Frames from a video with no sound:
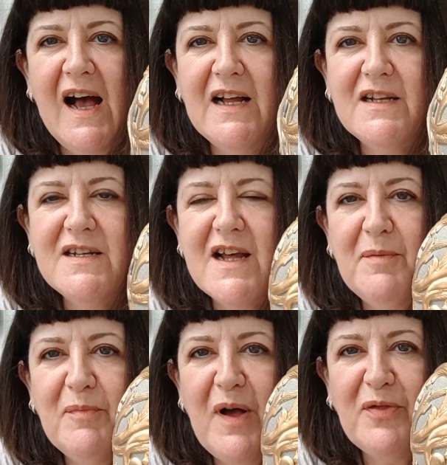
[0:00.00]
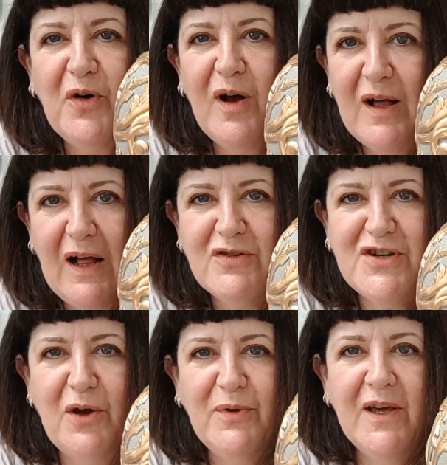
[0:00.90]
And I thought, I'll
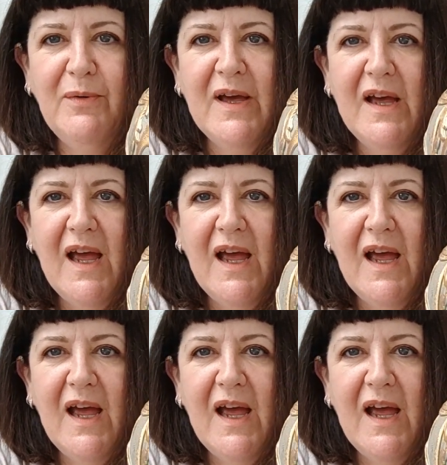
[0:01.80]
show you.